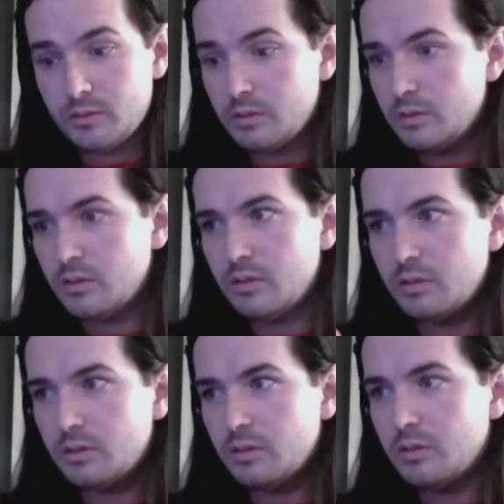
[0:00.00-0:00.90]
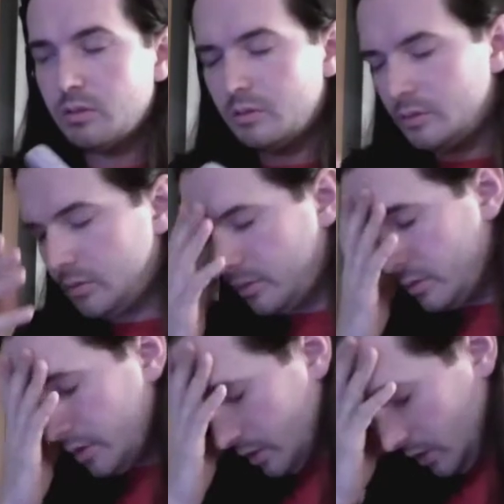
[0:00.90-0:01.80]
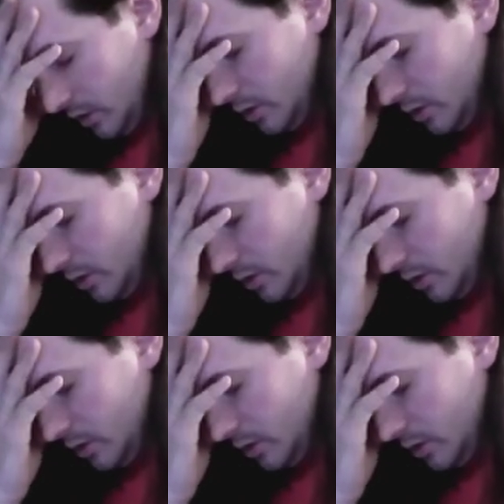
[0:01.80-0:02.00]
(no one is talking)